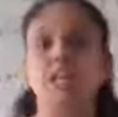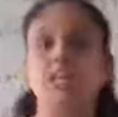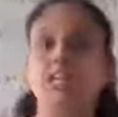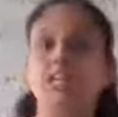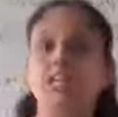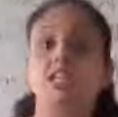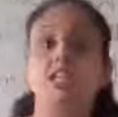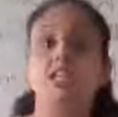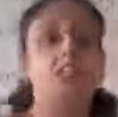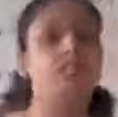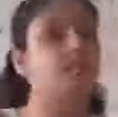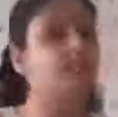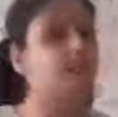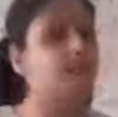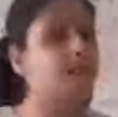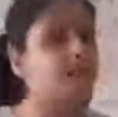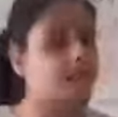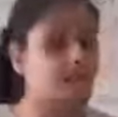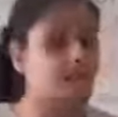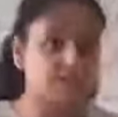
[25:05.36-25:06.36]
may increase
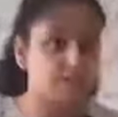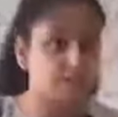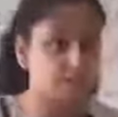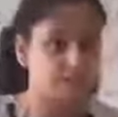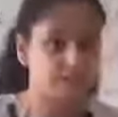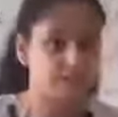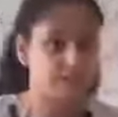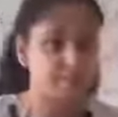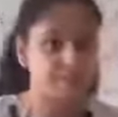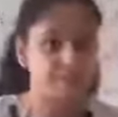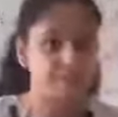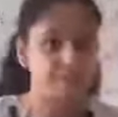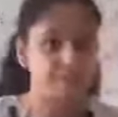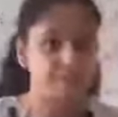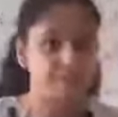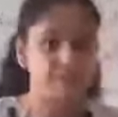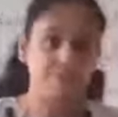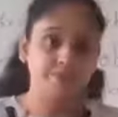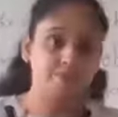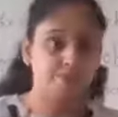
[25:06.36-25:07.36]
and decrease.
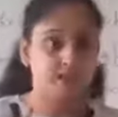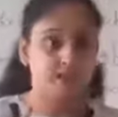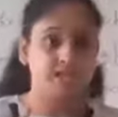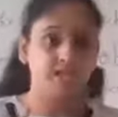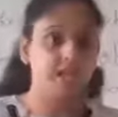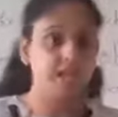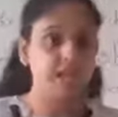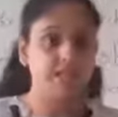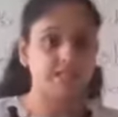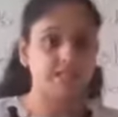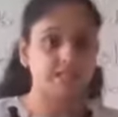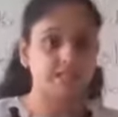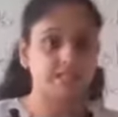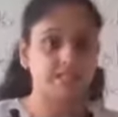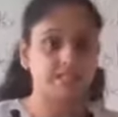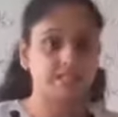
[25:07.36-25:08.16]
Yes,